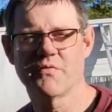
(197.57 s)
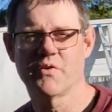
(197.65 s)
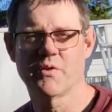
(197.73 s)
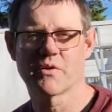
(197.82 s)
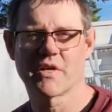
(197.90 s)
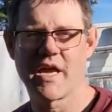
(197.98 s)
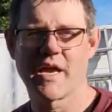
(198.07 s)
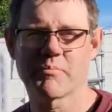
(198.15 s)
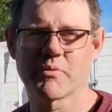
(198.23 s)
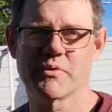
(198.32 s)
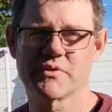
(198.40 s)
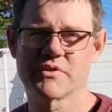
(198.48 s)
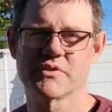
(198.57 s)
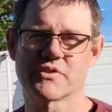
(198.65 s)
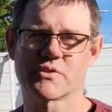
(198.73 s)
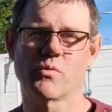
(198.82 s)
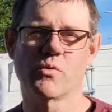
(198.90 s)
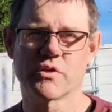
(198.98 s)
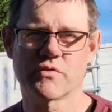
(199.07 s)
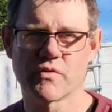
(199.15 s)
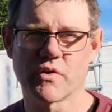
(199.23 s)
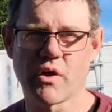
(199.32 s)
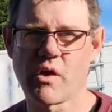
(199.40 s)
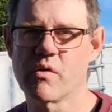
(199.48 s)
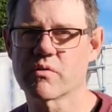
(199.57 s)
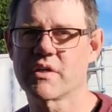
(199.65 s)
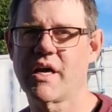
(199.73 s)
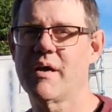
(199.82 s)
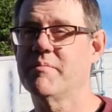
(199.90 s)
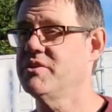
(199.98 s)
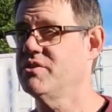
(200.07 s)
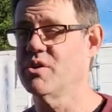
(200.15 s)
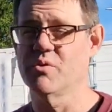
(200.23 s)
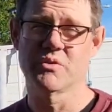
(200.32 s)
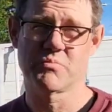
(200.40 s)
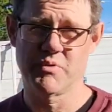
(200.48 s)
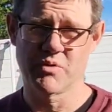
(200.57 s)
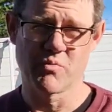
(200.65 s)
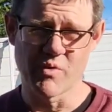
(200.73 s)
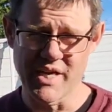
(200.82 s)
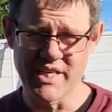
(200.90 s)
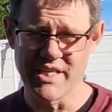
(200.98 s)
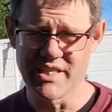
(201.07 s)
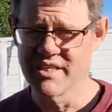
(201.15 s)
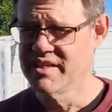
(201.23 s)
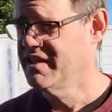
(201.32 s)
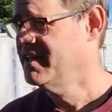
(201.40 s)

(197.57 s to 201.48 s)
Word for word: if your camper is in storage for a long time and you know it's been raining,